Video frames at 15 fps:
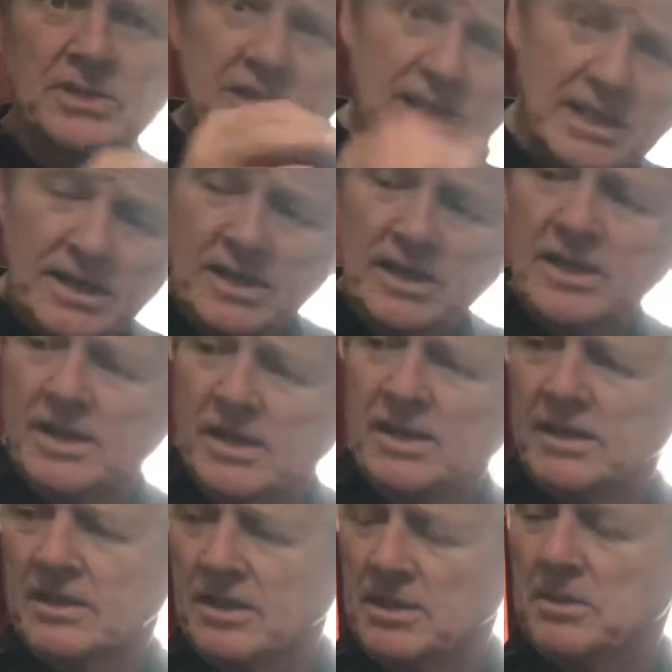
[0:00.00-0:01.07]
then
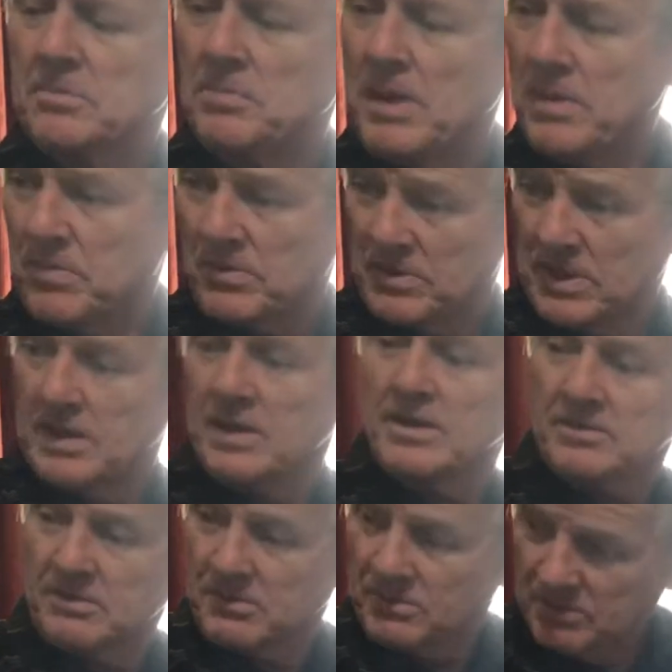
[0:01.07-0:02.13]
to the paper, and then it
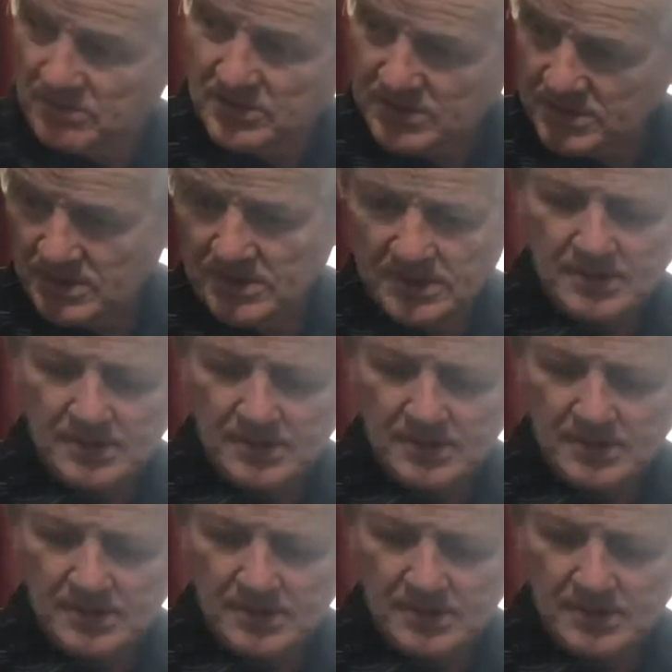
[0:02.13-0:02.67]
was.